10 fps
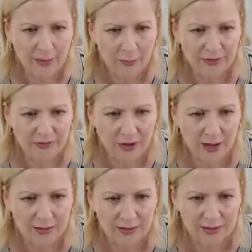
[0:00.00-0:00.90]
We've
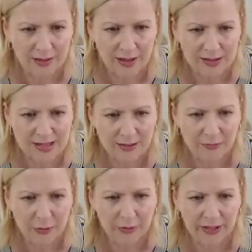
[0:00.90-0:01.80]
got lots
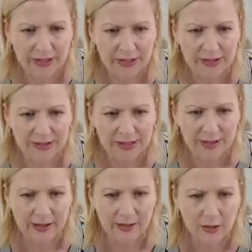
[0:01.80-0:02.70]
of greetings
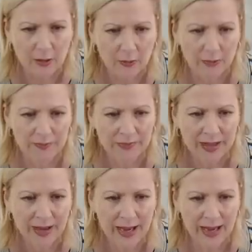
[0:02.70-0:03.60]
there. Oh,
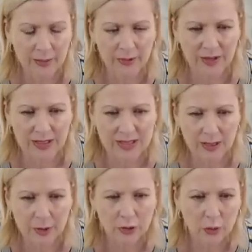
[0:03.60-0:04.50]
and we've got
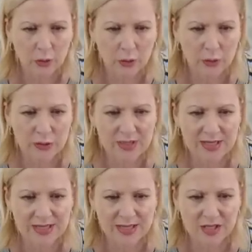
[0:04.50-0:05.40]
someone whose
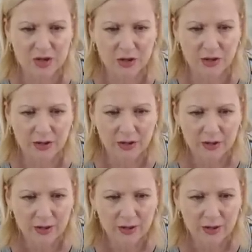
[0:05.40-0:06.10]
sister